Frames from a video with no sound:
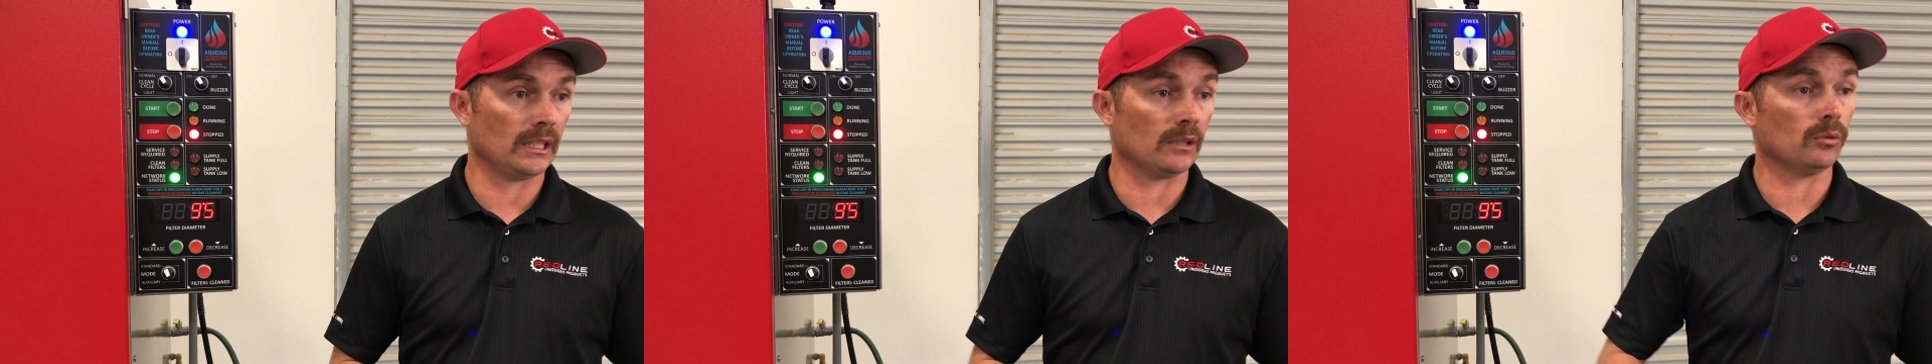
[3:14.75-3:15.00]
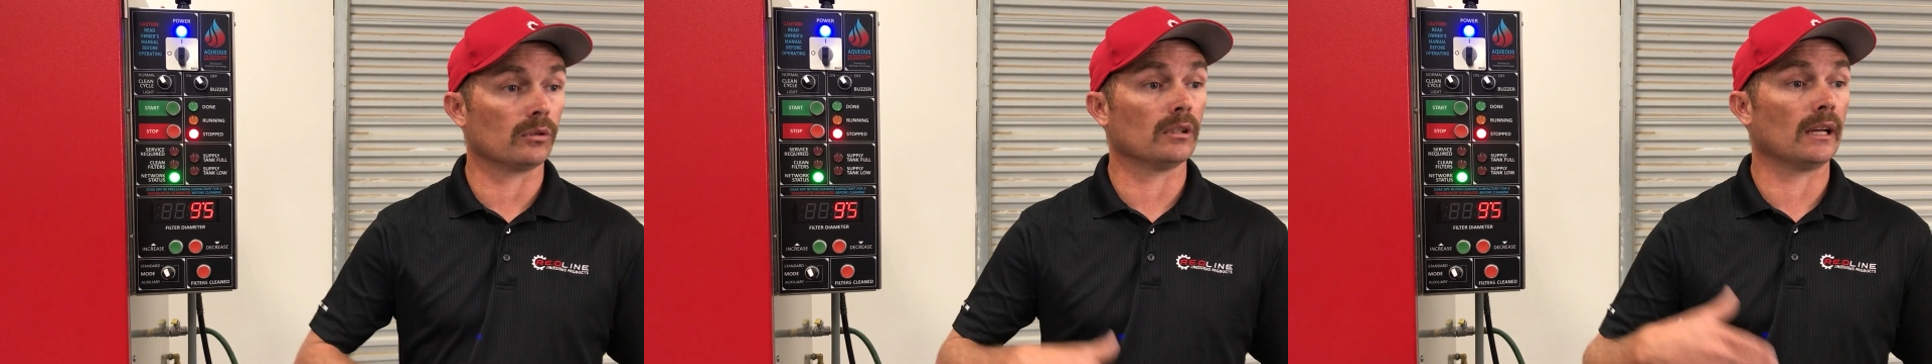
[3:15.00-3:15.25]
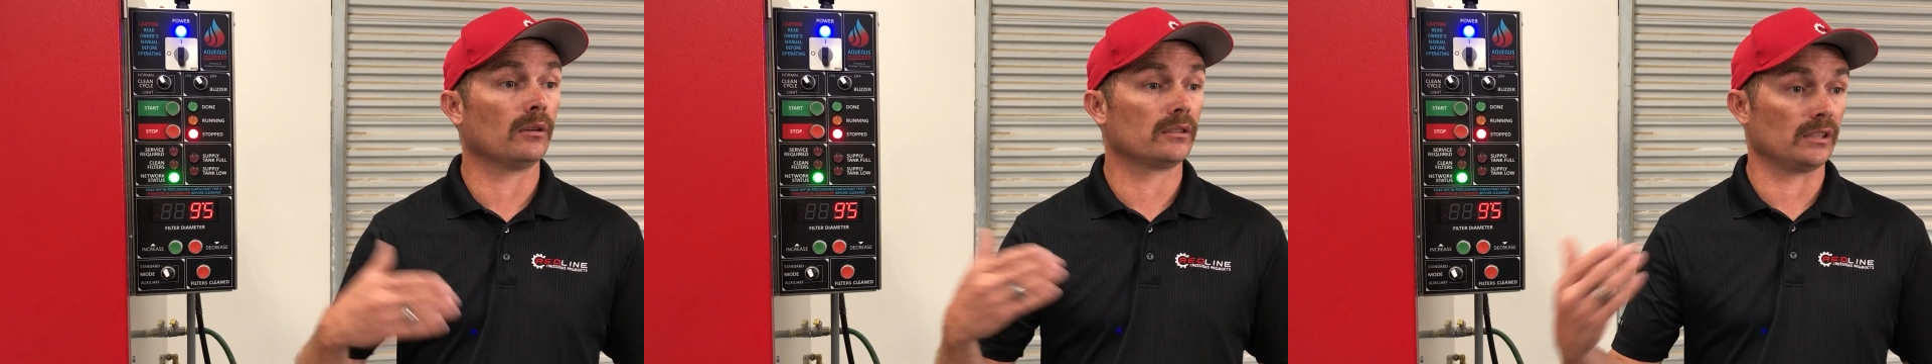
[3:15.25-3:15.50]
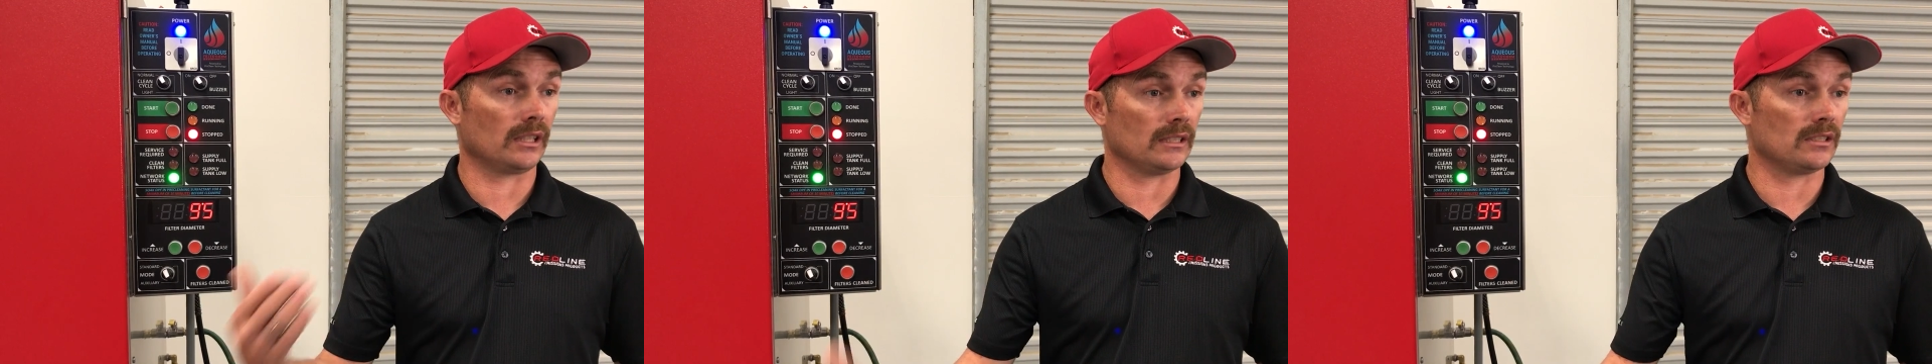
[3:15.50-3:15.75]
It will allow it
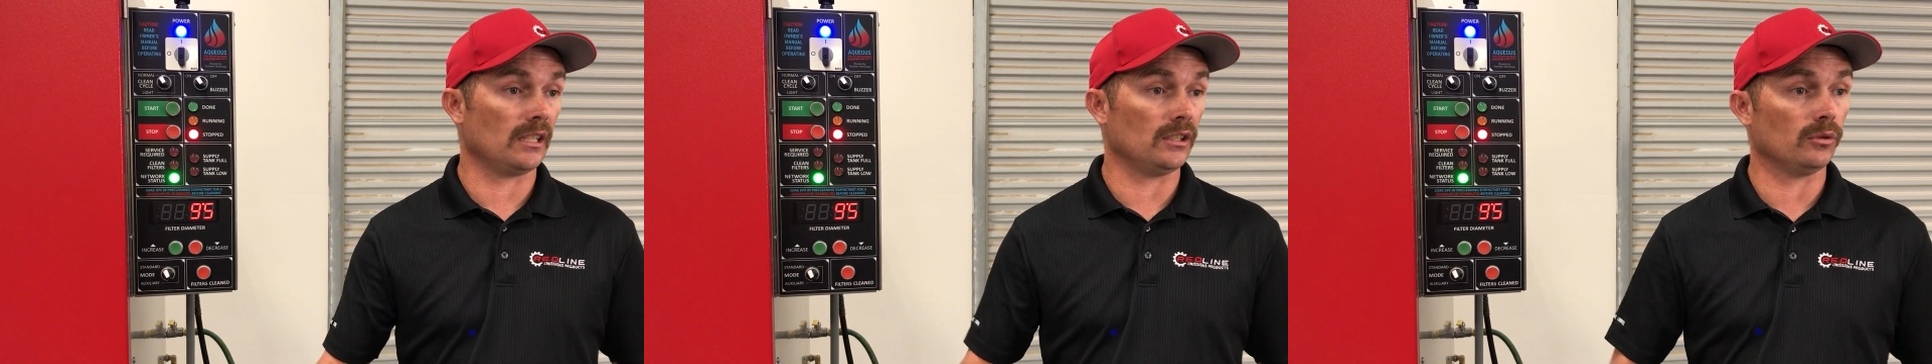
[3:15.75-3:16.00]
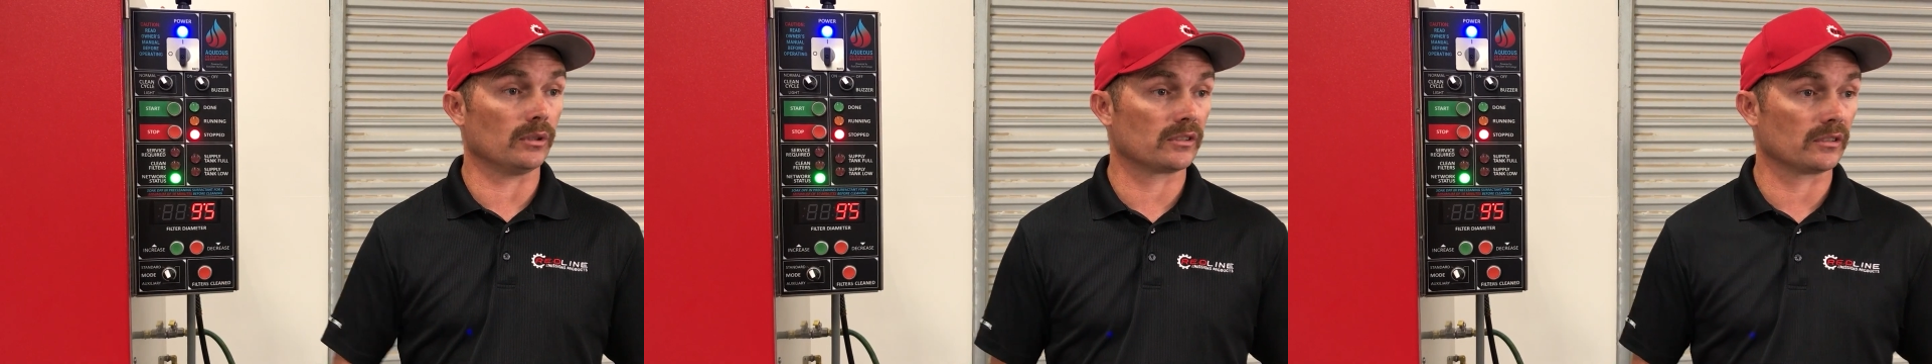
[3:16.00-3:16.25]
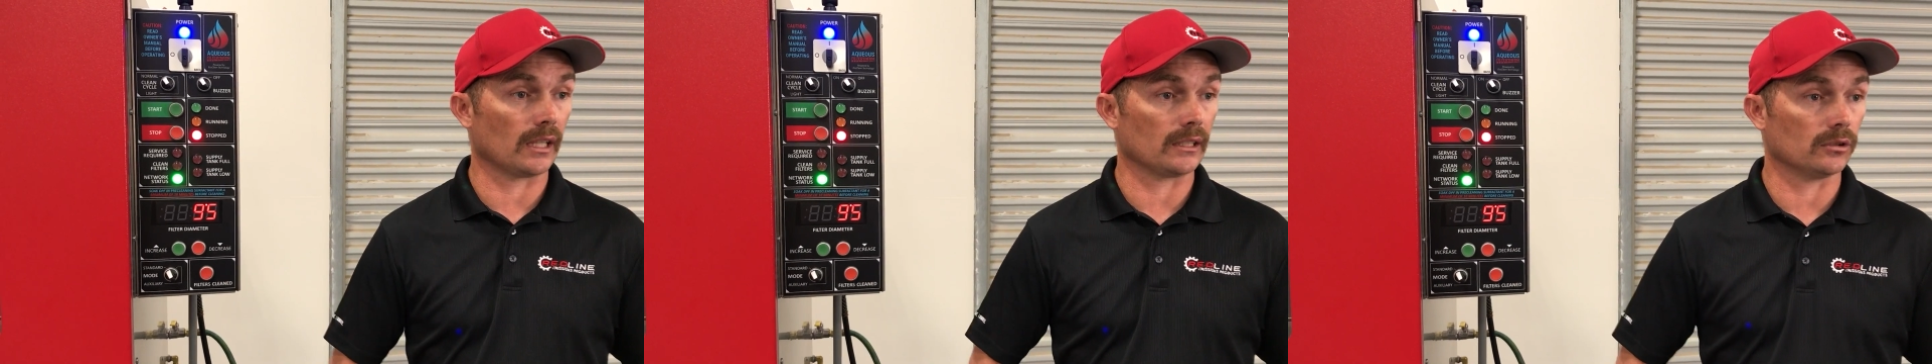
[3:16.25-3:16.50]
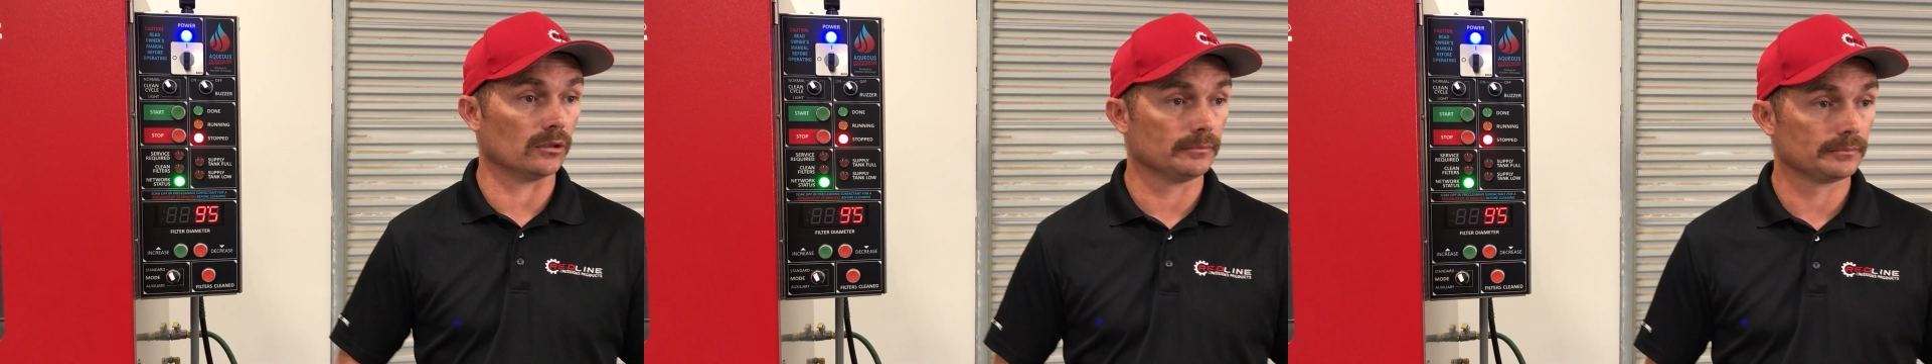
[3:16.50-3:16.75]
to continue its
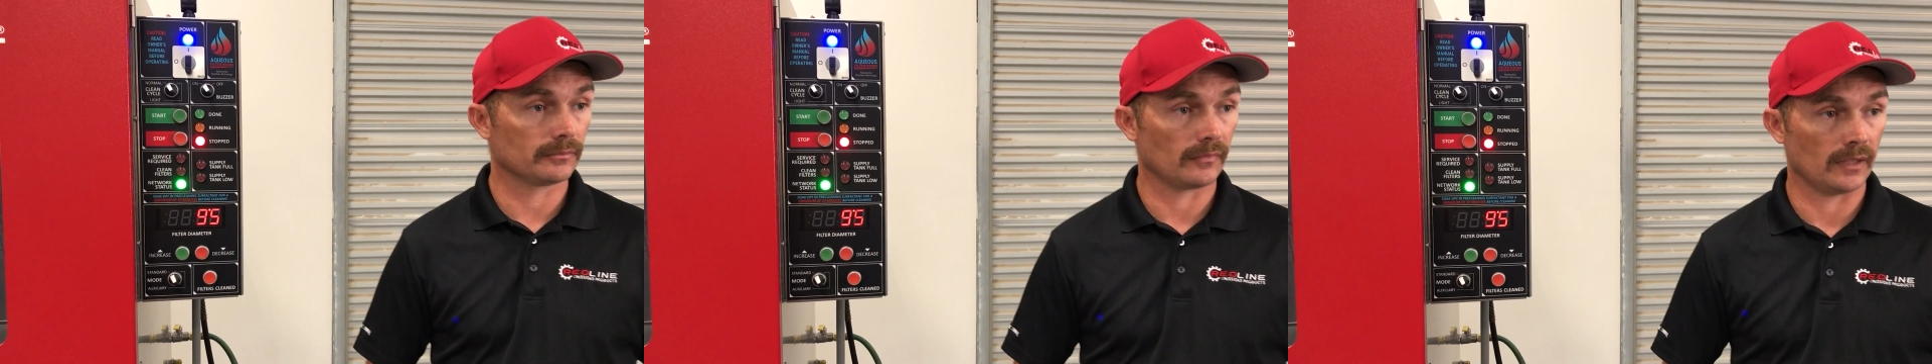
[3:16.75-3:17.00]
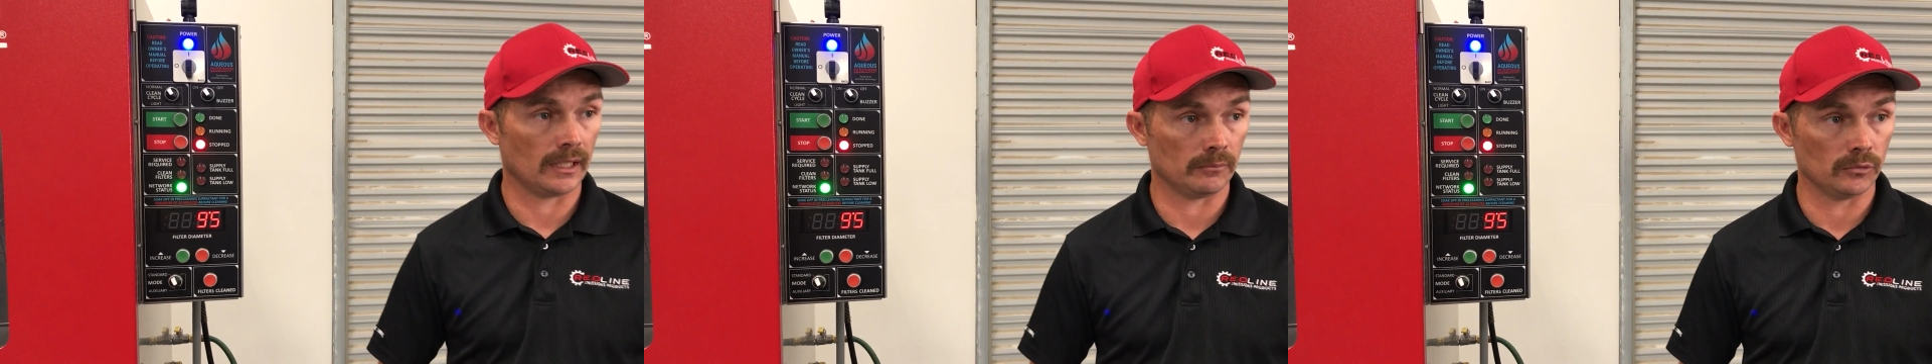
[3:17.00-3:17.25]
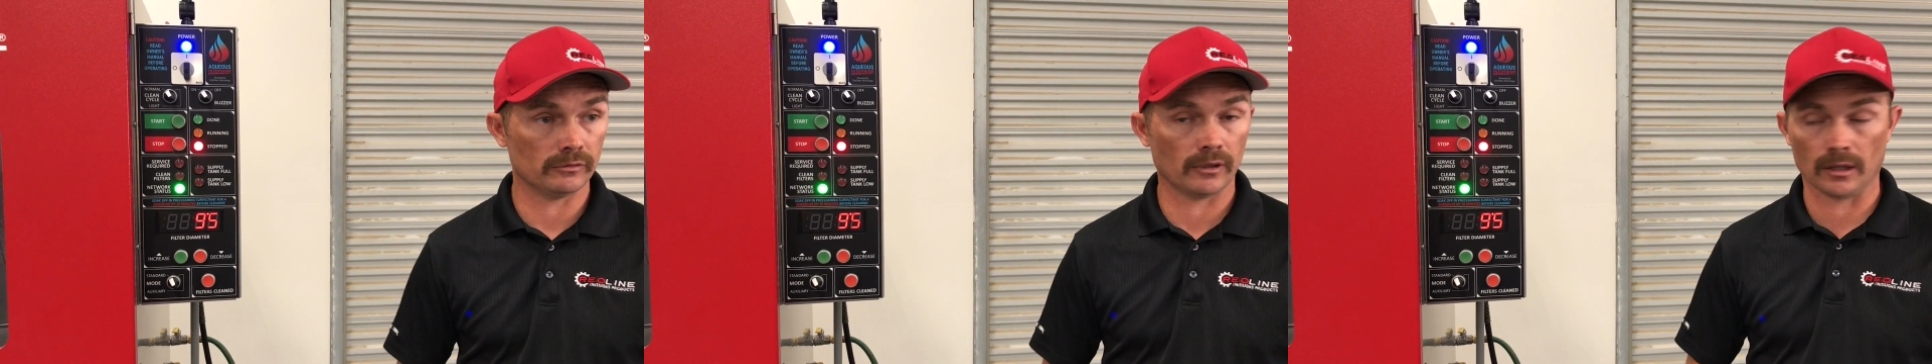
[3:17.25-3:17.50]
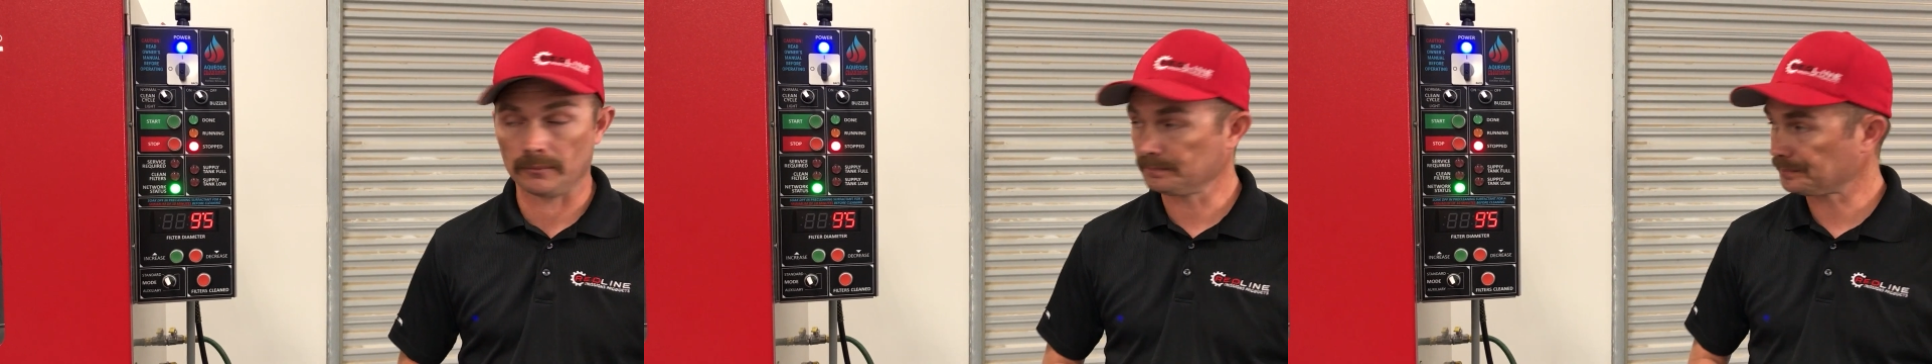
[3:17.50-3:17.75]
cycle and move
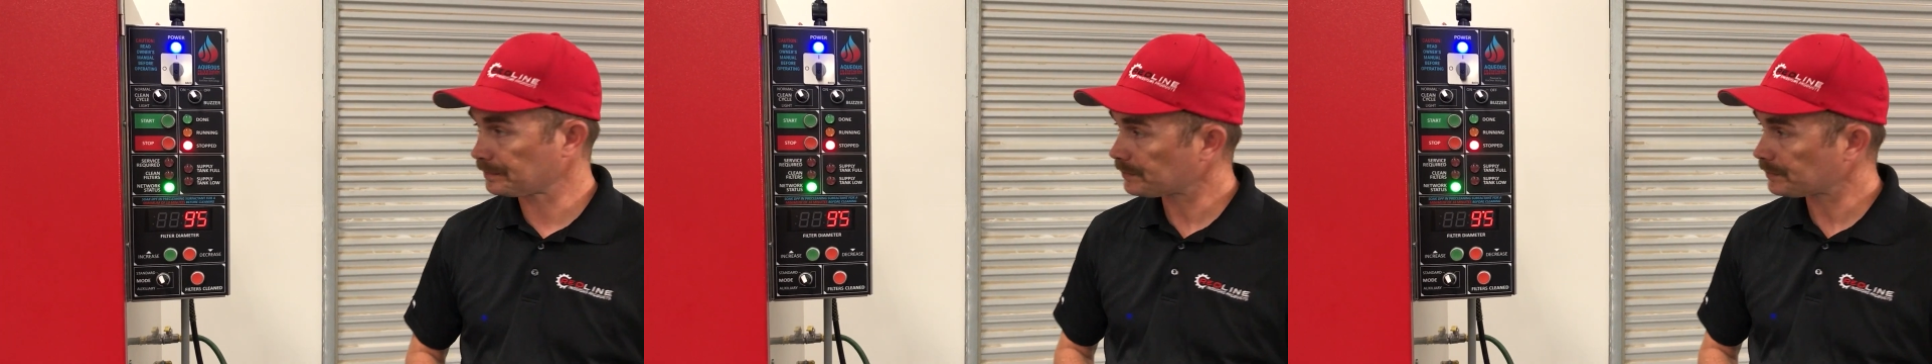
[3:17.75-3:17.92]
on.